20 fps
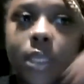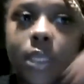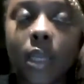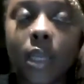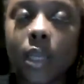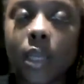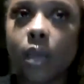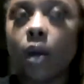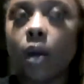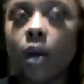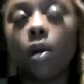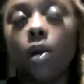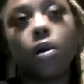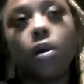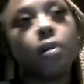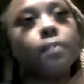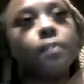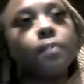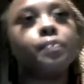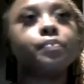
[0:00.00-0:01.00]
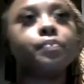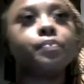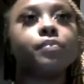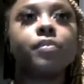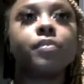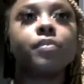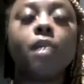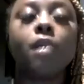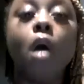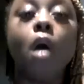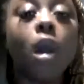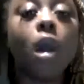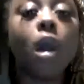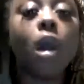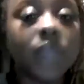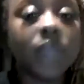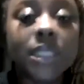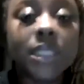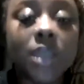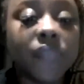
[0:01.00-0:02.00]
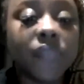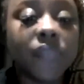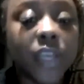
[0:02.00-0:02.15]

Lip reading: getting all of the stuff